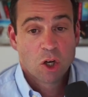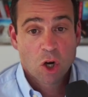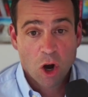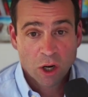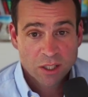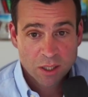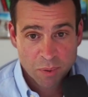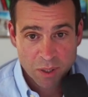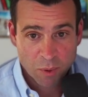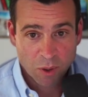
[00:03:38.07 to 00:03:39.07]
Calling the
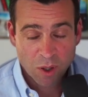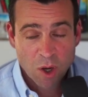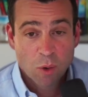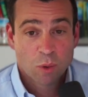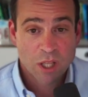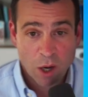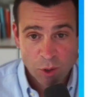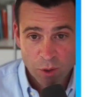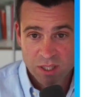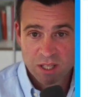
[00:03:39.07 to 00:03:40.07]
people who
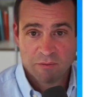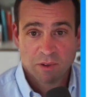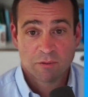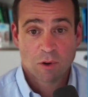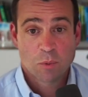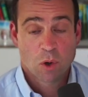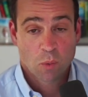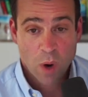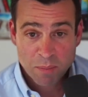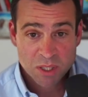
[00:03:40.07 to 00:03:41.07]
downloaded something from your
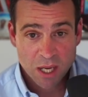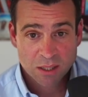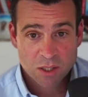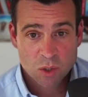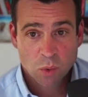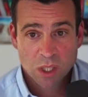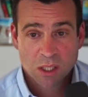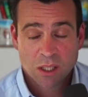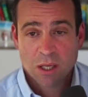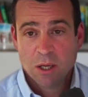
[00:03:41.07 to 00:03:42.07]
website this week,